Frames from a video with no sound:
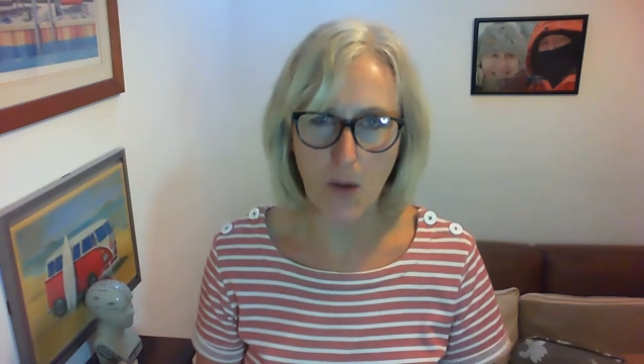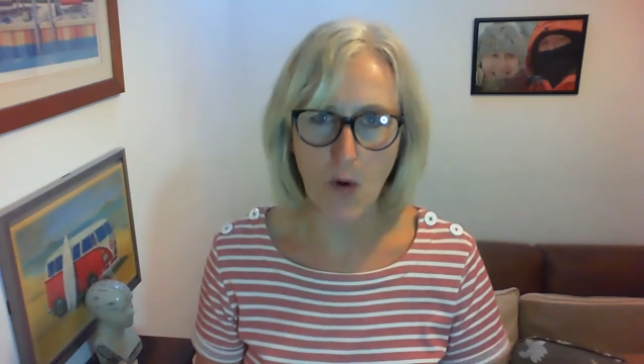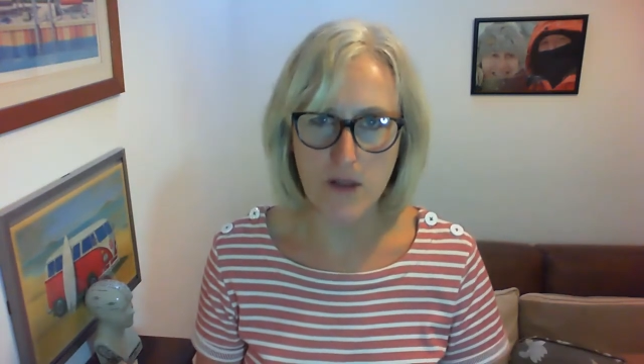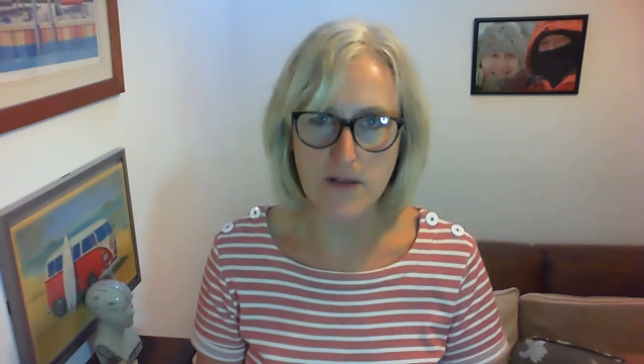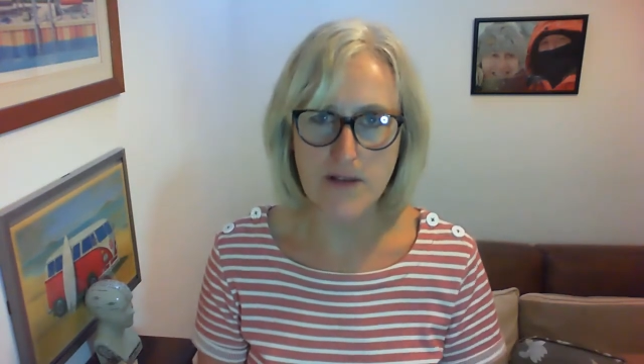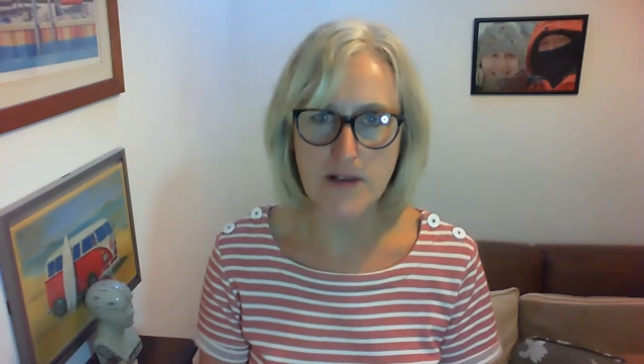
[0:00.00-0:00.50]

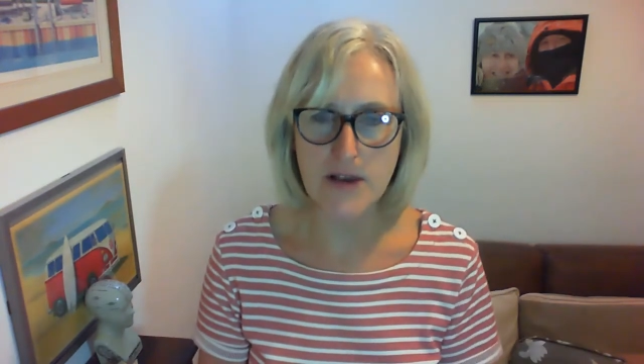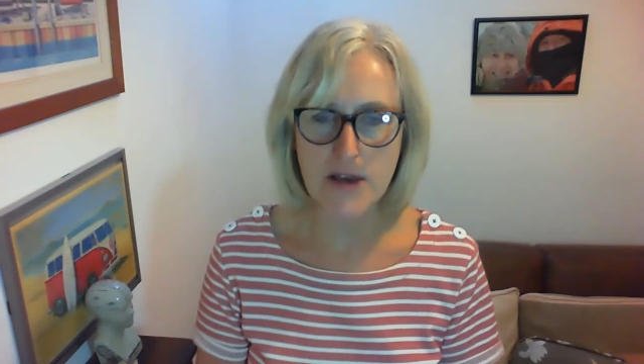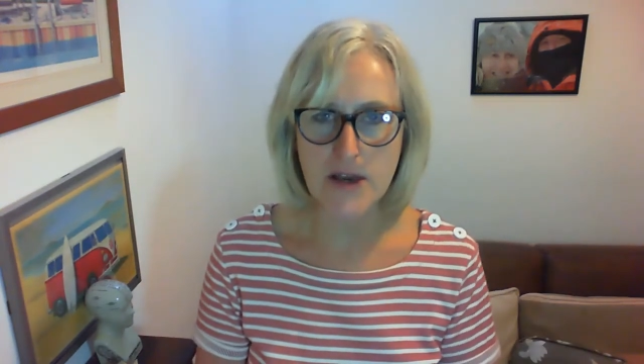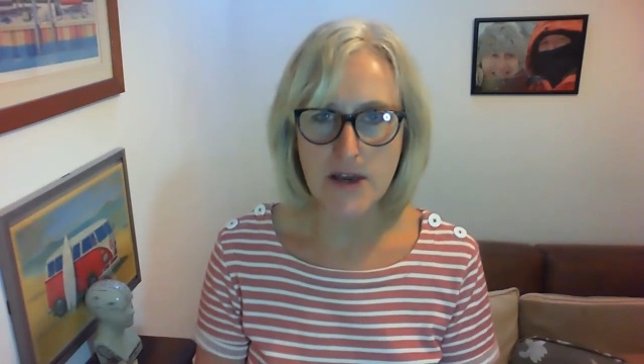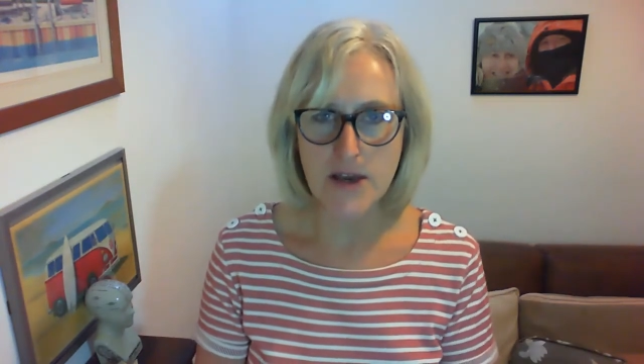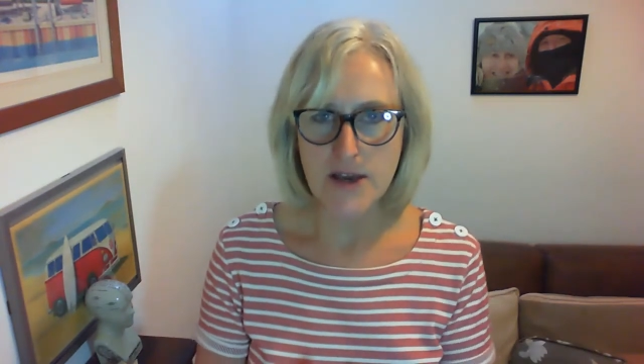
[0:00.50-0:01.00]
once.
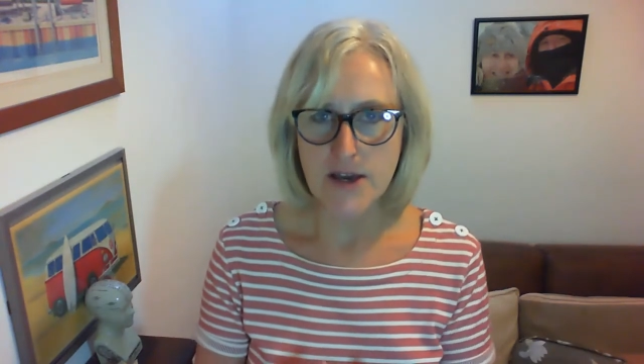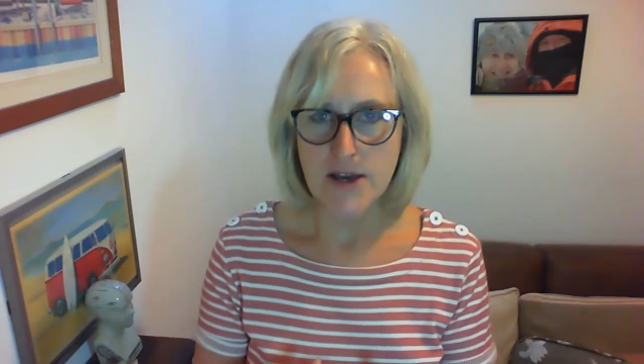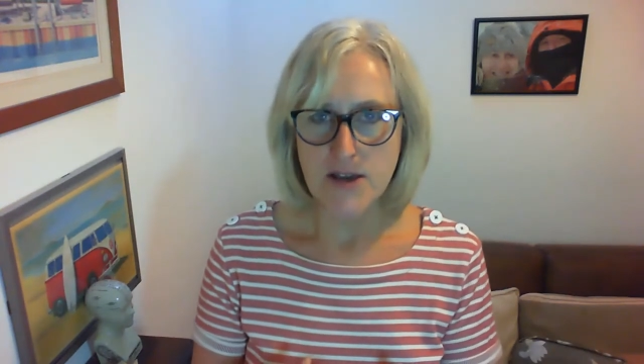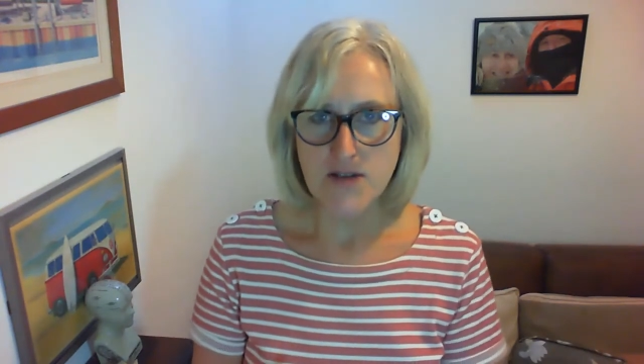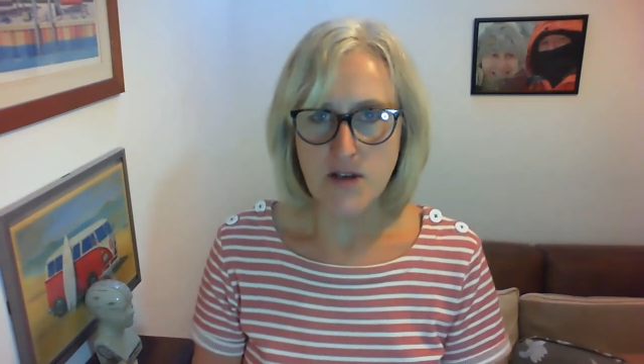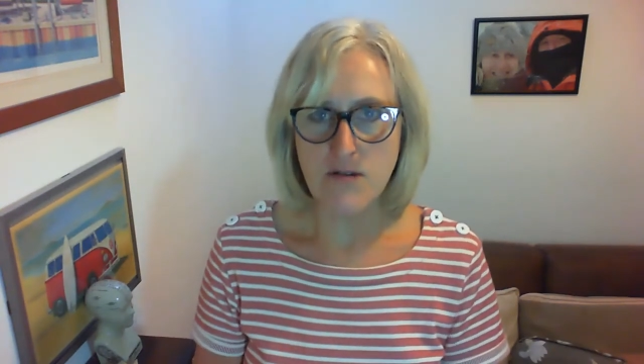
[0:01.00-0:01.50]

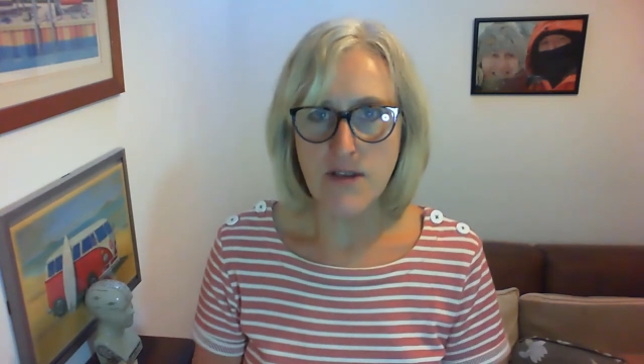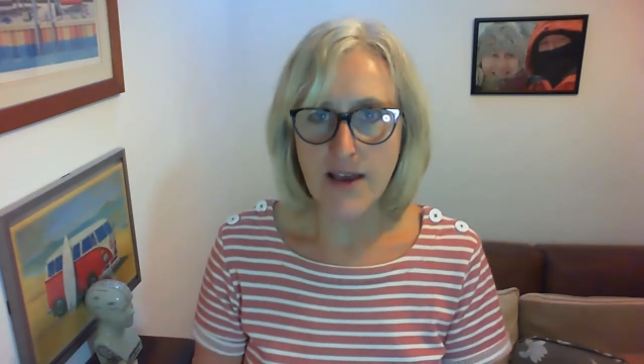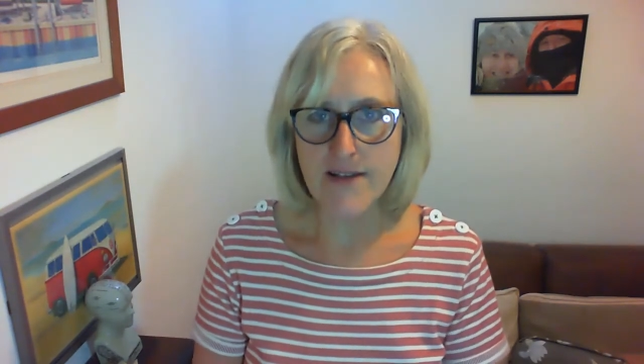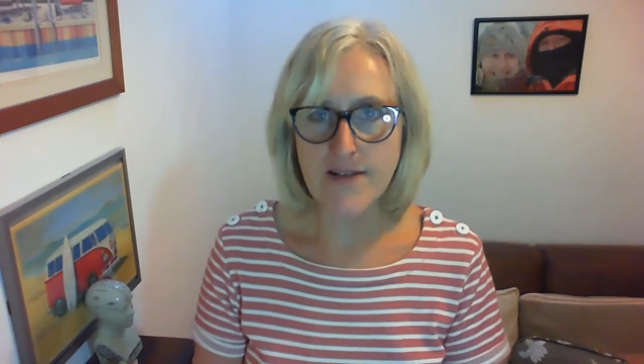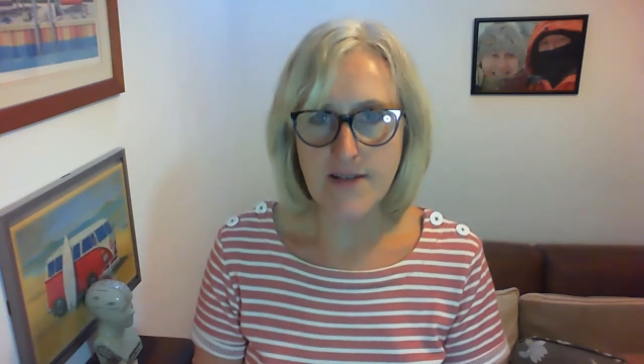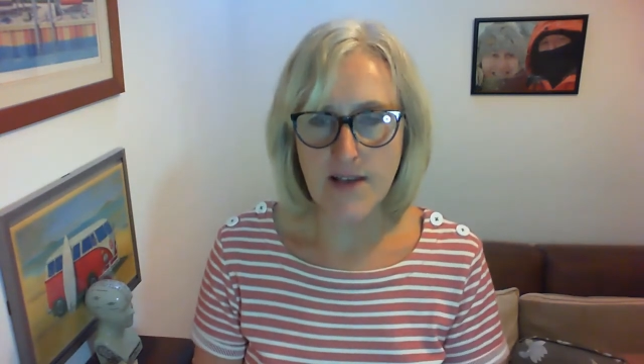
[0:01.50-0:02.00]
So
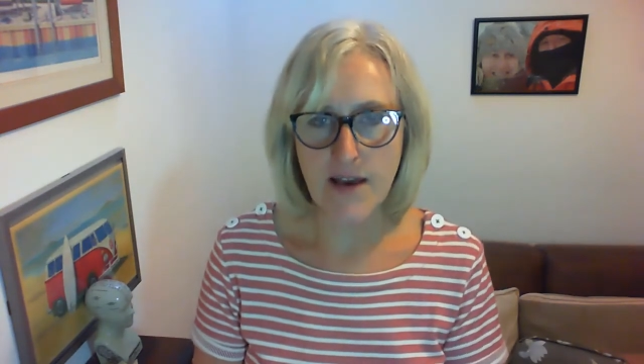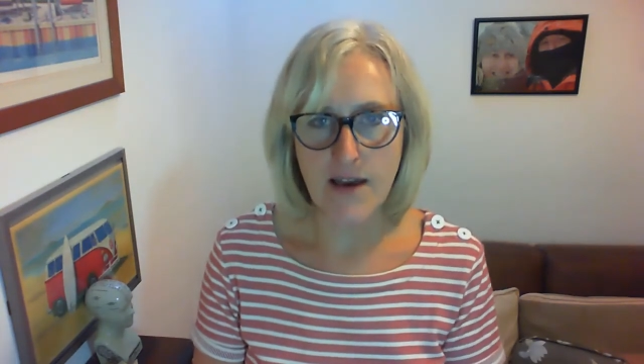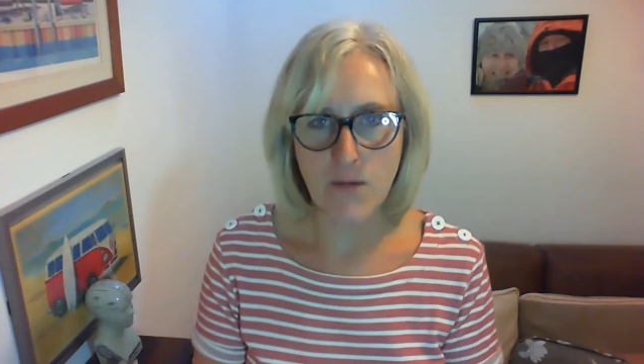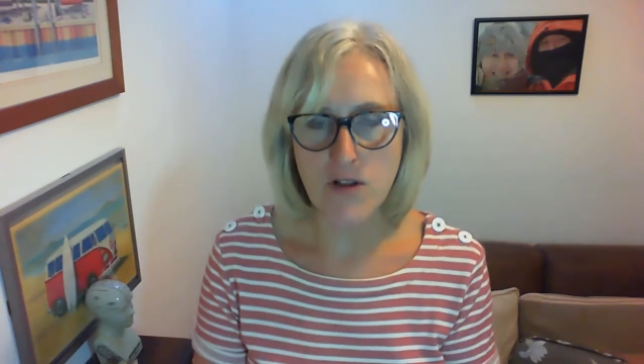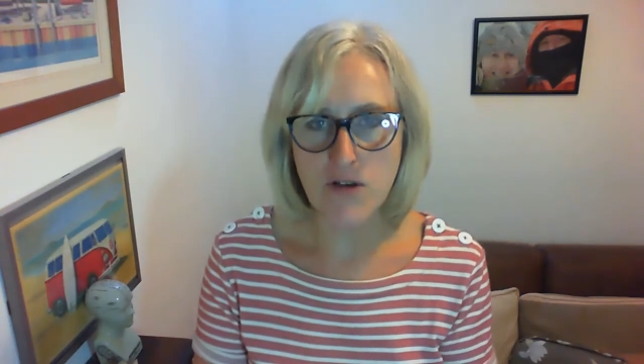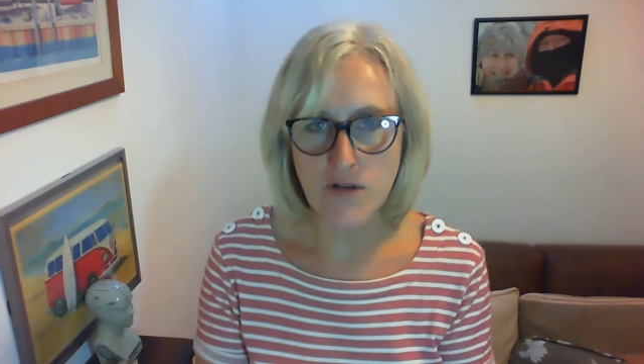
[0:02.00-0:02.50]
let's
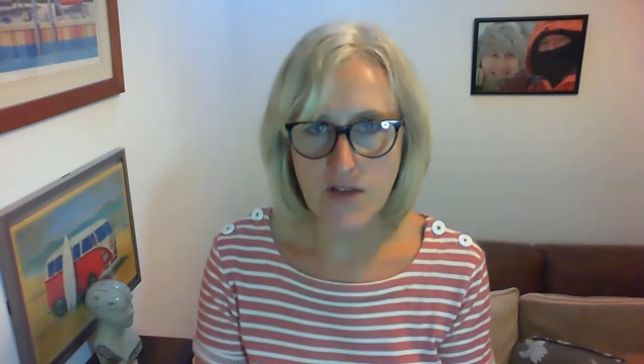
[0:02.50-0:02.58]
say, we'll use